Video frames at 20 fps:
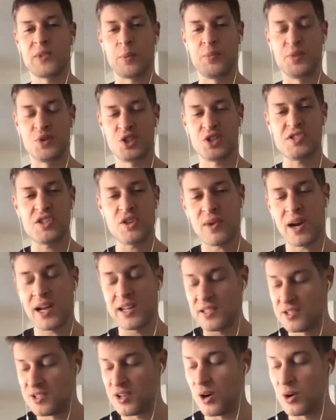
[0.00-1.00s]
but just the
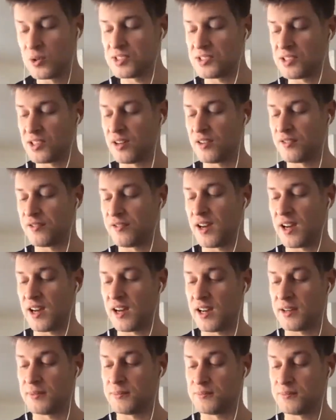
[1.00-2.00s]
right dose of
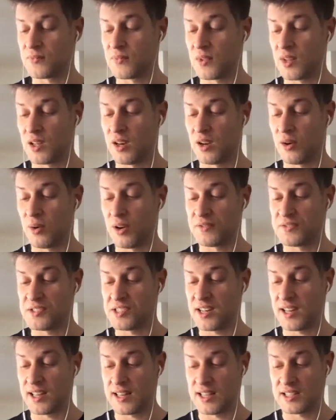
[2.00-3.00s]
uh, you know of
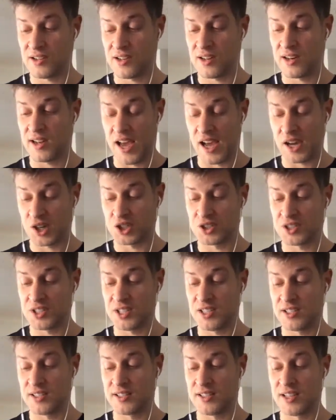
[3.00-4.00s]
sitting in that sauna
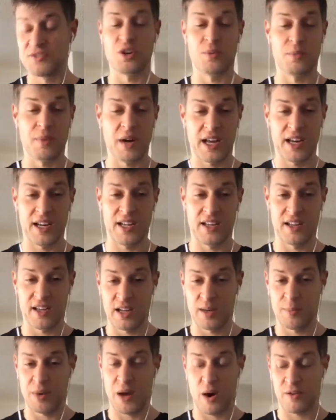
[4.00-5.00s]
actually gives your body
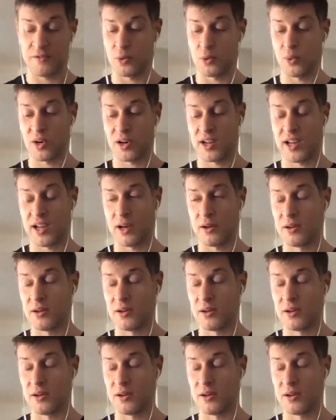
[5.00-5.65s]
a powerful workout